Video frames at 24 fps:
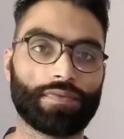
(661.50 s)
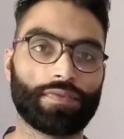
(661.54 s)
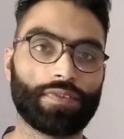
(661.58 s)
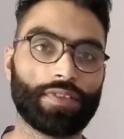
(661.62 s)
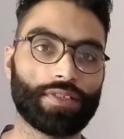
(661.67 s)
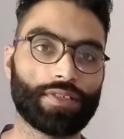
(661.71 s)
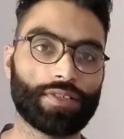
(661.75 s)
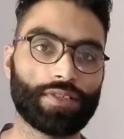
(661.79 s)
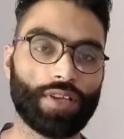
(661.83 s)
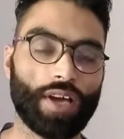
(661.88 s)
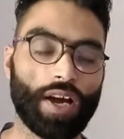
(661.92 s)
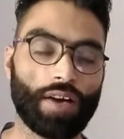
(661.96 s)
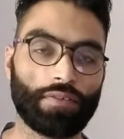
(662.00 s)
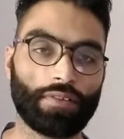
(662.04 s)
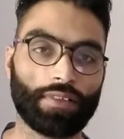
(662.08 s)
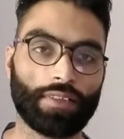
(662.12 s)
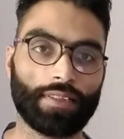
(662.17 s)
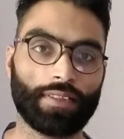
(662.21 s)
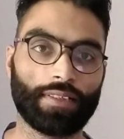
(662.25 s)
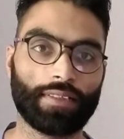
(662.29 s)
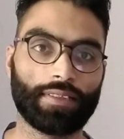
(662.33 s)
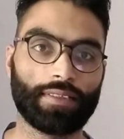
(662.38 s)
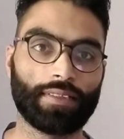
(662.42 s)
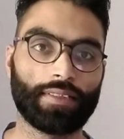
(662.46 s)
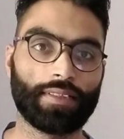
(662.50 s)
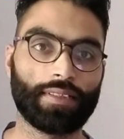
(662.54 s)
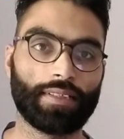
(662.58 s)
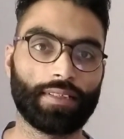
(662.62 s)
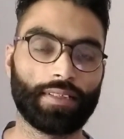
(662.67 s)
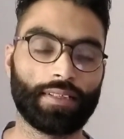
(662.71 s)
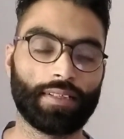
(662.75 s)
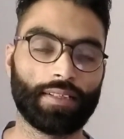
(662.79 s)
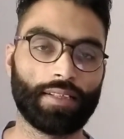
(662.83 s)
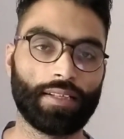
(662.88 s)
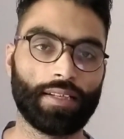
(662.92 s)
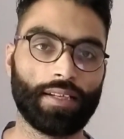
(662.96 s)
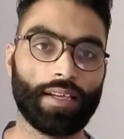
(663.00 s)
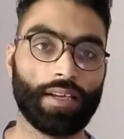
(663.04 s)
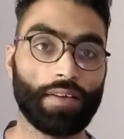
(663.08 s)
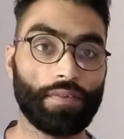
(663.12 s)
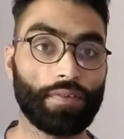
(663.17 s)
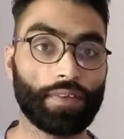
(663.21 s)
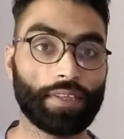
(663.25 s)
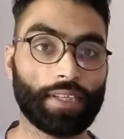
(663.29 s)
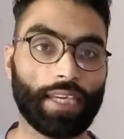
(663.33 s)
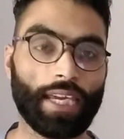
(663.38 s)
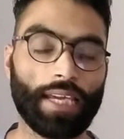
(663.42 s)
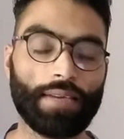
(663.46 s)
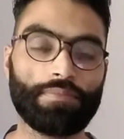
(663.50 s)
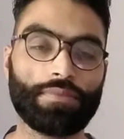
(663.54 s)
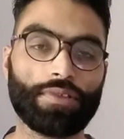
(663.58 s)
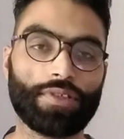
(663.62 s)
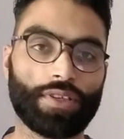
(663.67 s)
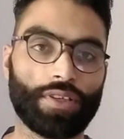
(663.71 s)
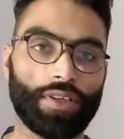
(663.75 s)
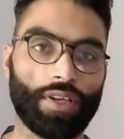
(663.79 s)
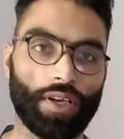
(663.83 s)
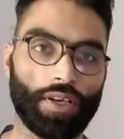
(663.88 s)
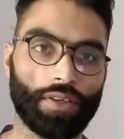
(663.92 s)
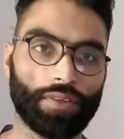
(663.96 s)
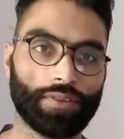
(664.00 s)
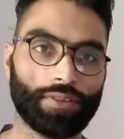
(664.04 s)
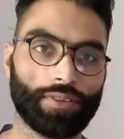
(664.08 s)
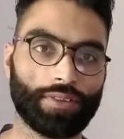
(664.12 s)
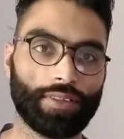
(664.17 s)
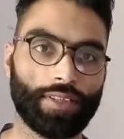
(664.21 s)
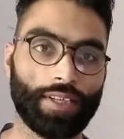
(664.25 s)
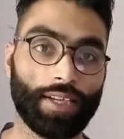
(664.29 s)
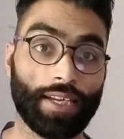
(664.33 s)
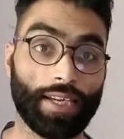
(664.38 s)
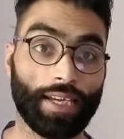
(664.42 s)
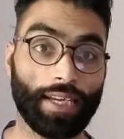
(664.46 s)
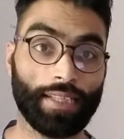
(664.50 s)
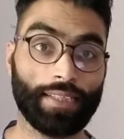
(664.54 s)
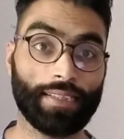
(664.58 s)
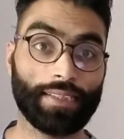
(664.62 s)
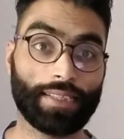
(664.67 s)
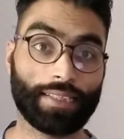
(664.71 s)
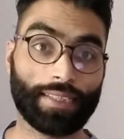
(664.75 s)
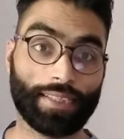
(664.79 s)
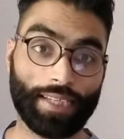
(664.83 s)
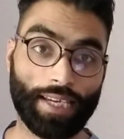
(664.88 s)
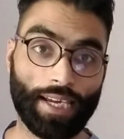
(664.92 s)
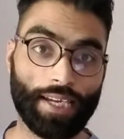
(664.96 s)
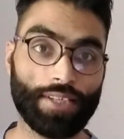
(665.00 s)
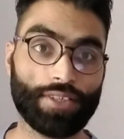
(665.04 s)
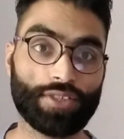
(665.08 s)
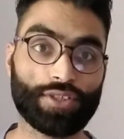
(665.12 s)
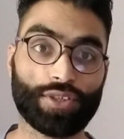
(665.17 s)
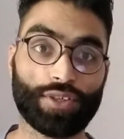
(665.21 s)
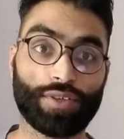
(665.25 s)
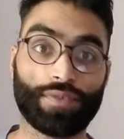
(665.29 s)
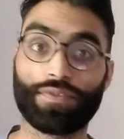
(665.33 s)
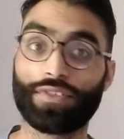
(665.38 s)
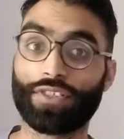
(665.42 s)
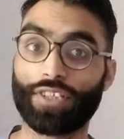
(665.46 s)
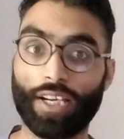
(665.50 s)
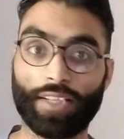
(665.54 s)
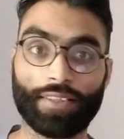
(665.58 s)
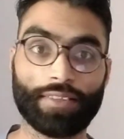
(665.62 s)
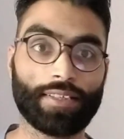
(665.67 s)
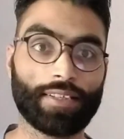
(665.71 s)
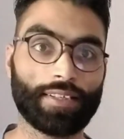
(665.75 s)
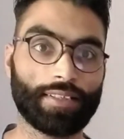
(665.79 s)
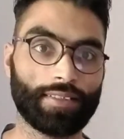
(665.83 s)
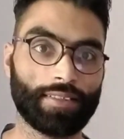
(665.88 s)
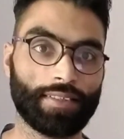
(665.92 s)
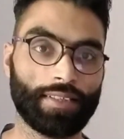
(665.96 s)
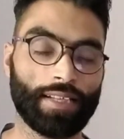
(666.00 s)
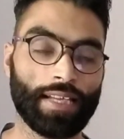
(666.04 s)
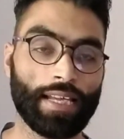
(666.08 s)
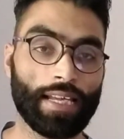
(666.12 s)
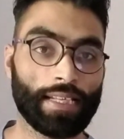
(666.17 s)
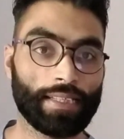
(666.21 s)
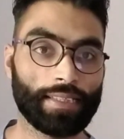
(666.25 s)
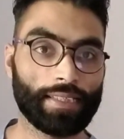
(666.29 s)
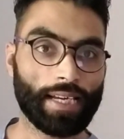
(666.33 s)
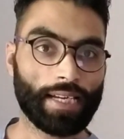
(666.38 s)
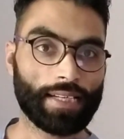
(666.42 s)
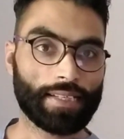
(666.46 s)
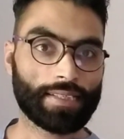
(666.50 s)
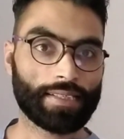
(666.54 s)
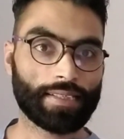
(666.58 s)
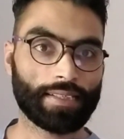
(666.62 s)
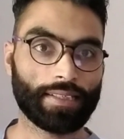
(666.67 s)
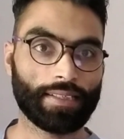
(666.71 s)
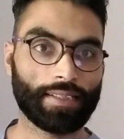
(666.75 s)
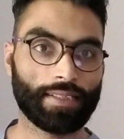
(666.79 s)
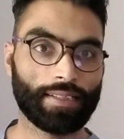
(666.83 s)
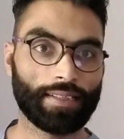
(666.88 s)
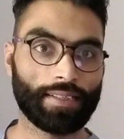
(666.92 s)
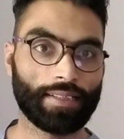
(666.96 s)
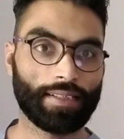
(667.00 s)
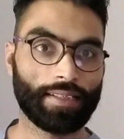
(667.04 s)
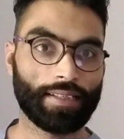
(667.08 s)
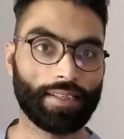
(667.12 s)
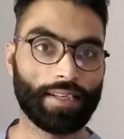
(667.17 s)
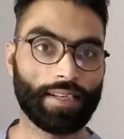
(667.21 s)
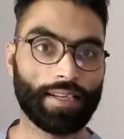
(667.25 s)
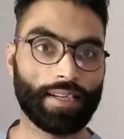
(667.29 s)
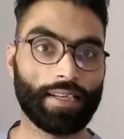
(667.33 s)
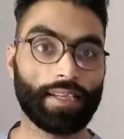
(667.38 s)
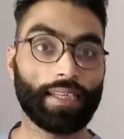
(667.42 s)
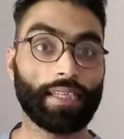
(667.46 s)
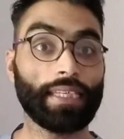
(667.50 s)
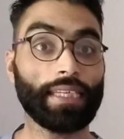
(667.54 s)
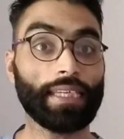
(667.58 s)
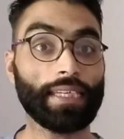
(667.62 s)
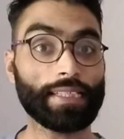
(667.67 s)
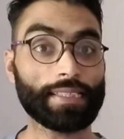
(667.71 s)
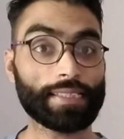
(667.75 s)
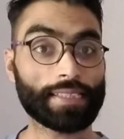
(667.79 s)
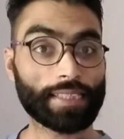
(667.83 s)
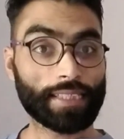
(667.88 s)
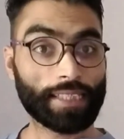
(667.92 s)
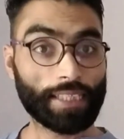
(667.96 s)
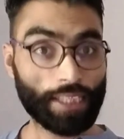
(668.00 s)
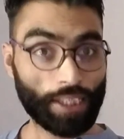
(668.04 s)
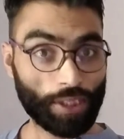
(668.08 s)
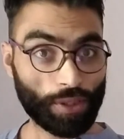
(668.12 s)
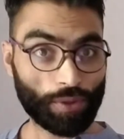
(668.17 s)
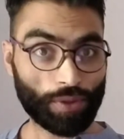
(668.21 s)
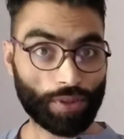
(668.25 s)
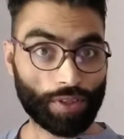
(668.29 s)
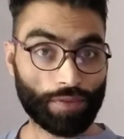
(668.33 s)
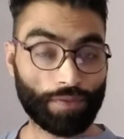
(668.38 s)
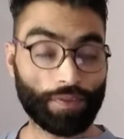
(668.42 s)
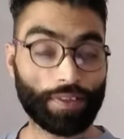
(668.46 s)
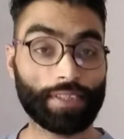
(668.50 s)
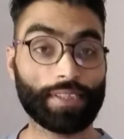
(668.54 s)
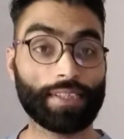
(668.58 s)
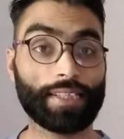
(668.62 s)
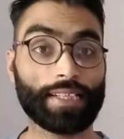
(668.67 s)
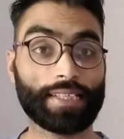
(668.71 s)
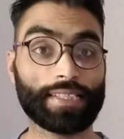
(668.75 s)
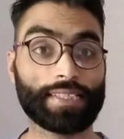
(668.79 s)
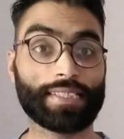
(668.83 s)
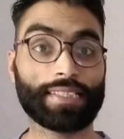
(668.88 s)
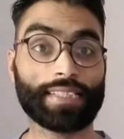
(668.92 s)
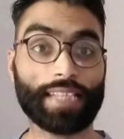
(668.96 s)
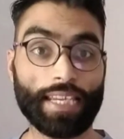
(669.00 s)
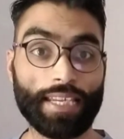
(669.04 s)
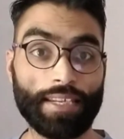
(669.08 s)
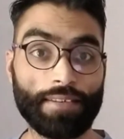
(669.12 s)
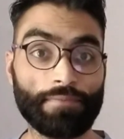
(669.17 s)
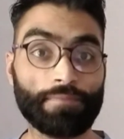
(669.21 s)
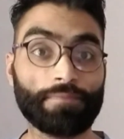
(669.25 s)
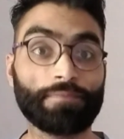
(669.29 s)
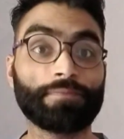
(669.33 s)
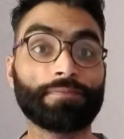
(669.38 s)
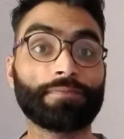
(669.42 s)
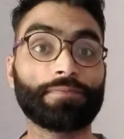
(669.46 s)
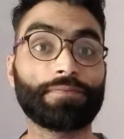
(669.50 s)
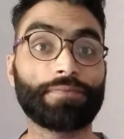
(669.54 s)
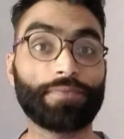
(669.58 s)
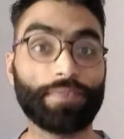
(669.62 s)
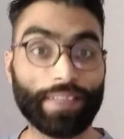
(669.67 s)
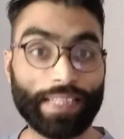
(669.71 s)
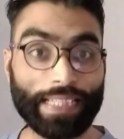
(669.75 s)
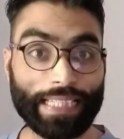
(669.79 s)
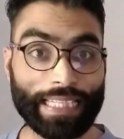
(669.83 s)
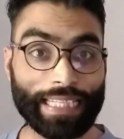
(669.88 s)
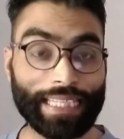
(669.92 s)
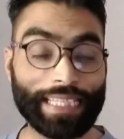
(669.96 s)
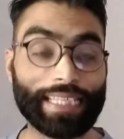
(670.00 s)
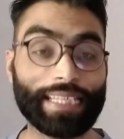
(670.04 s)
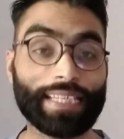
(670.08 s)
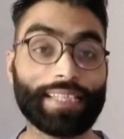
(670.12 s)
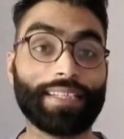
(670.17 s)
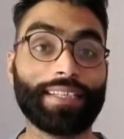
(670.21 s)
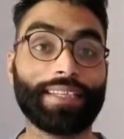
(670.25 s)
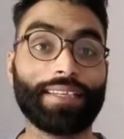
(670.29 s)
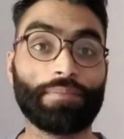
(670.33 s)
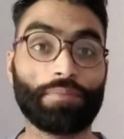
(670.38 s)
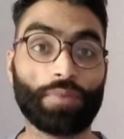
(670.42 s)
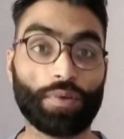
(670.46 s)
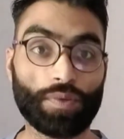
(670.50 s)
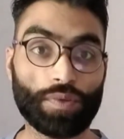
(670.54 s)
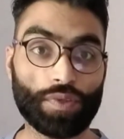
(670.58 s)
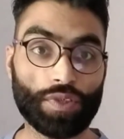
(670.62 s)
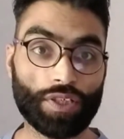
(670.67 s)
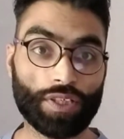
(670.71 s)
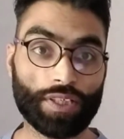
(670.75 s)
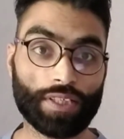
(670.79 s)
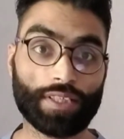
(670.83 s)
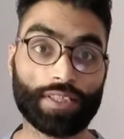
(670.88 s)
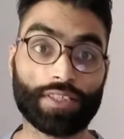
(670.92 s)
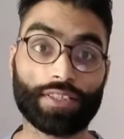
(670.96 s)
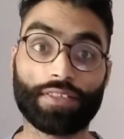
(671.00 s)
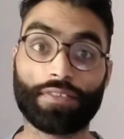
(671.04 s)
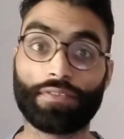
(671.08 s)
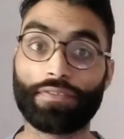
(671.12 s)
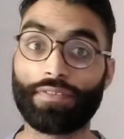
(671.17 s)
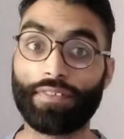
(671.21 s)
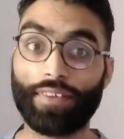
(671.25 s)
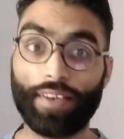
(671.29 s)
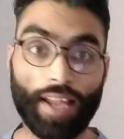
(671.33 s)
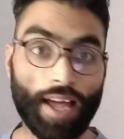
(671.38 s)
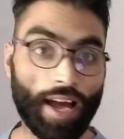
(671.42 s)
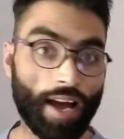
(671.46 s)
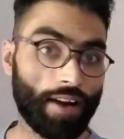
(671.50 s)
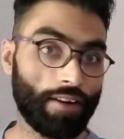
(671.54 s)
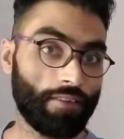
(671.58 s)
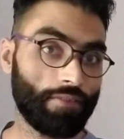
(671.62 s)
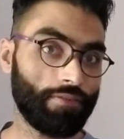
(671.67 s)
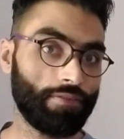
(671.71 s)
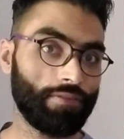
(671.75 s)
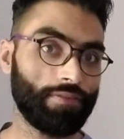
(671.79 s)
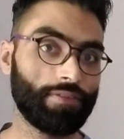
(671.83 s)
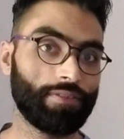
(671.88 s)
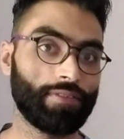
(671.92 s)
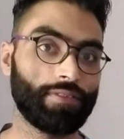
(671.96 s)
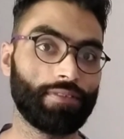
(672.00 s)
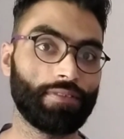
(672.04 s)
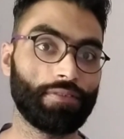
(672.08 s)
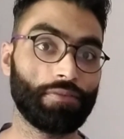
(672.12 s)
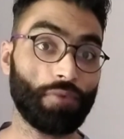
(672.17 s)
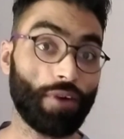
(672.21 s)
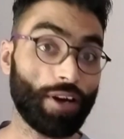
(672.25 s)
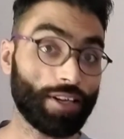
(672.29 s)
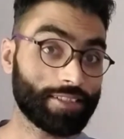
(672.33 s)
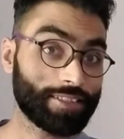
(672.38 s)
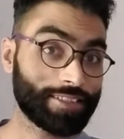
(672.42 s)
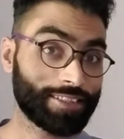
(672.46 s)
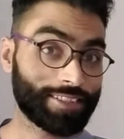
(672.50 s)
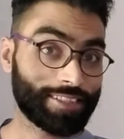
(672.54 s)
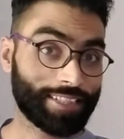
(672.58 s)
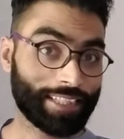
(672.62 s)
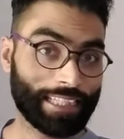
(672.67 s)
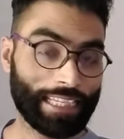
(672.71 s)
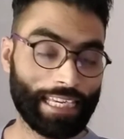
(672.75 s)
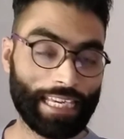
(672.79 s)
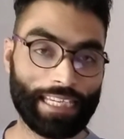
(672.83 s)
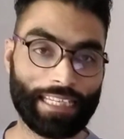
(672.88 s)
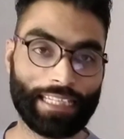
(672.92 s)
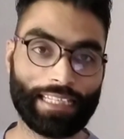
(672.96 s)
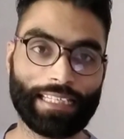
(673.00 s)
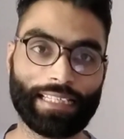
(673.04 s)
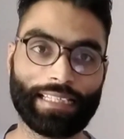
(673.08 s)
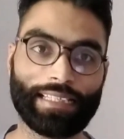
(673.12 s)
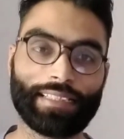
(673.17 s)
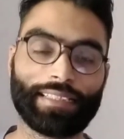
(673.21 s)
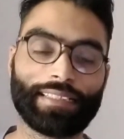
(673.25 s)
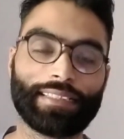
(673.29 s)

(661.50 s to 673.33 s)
of this novel, we came to know in the case of Chandran that he is cured with the same feeling and emotions of love once again,